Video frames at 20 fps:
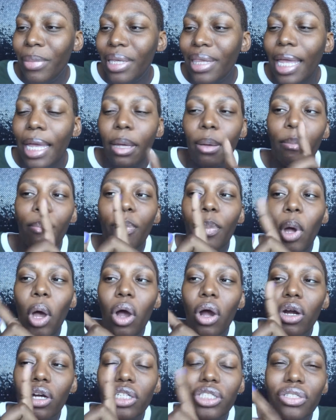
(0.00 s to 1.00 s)
like
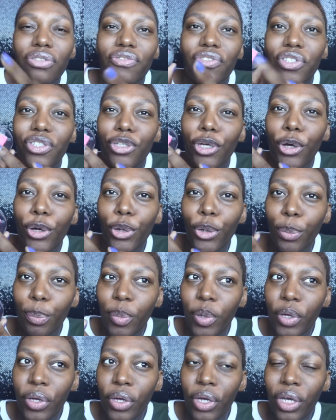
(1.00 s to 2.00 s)
bars of soap